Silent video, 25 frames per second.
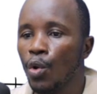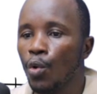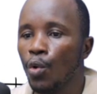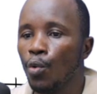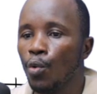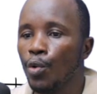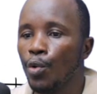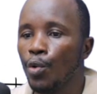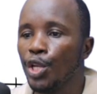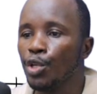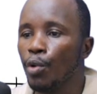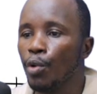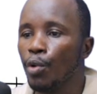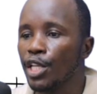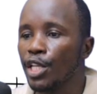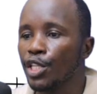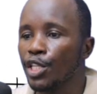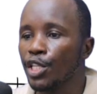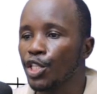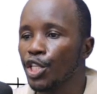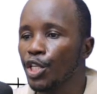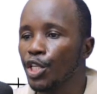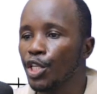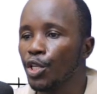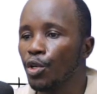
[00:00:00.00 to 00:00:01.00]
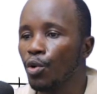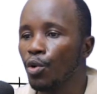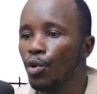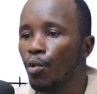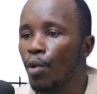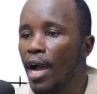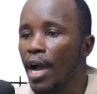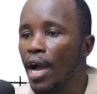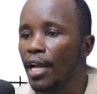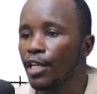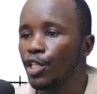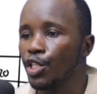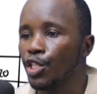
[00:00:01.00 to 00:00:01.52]
which was 0,
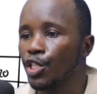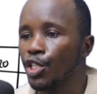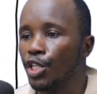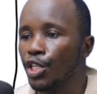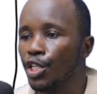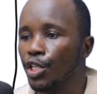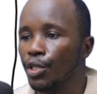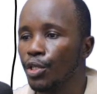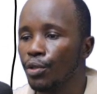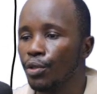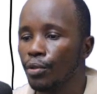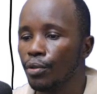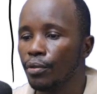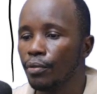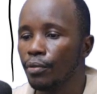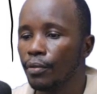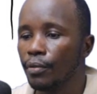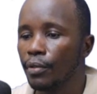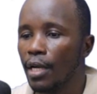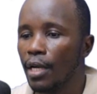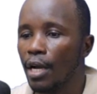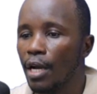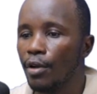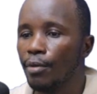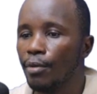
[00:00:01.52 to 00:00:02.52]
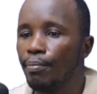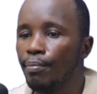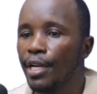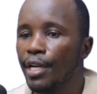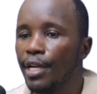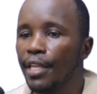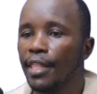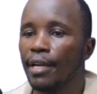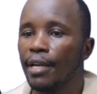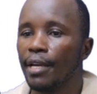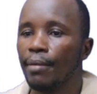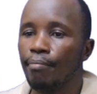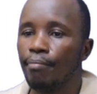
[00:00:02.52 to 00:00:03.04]
1, 0. I will
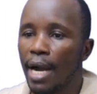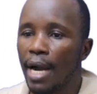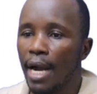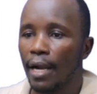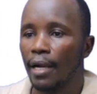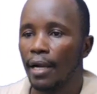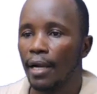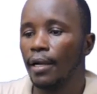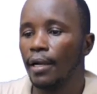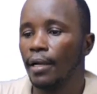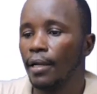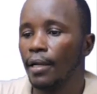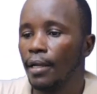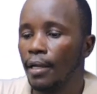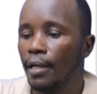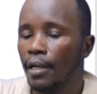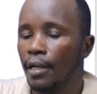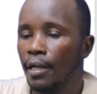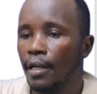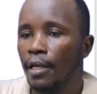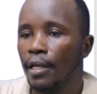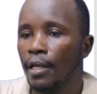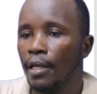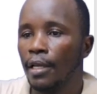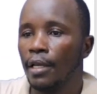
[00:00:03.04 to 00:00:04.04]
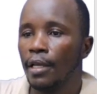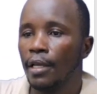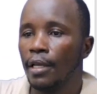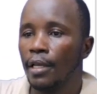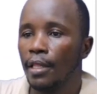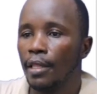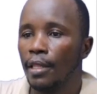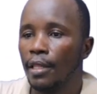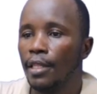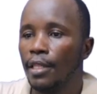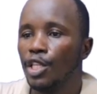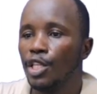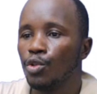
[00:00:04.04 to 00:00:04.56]
bring them back.
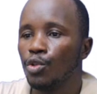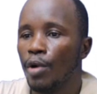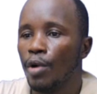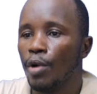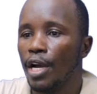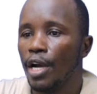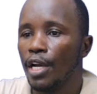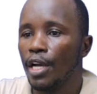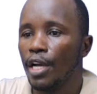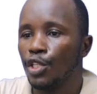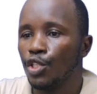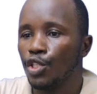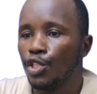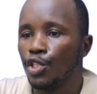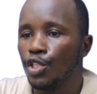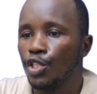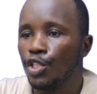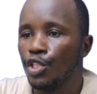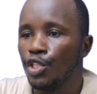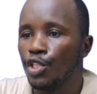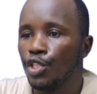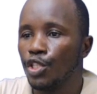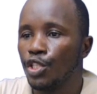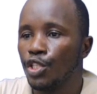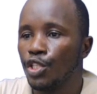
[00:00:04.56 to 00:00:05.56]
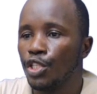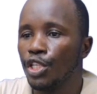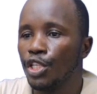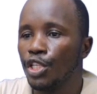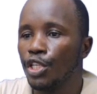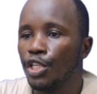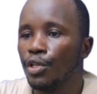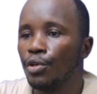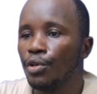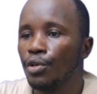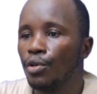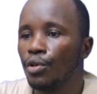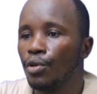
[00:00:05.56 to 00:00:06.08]
This was
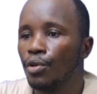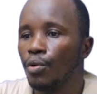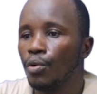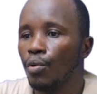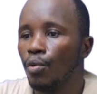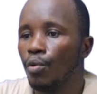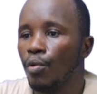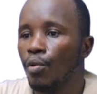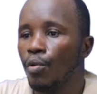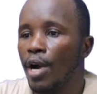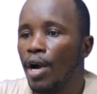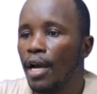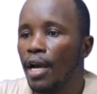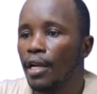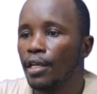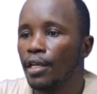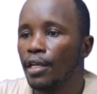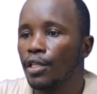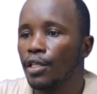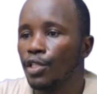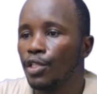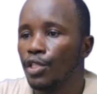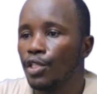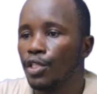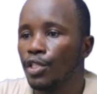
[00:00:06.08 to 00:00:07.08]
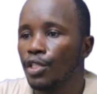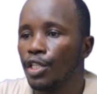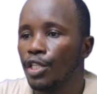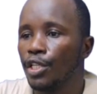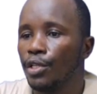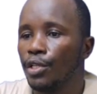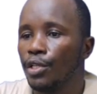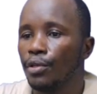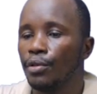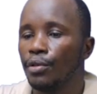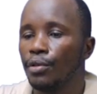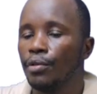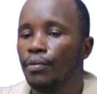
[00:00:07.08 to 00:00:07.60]
0, 1,
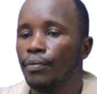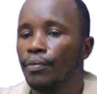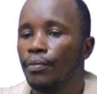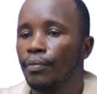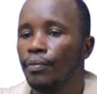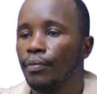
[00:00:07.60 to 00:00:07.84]
0.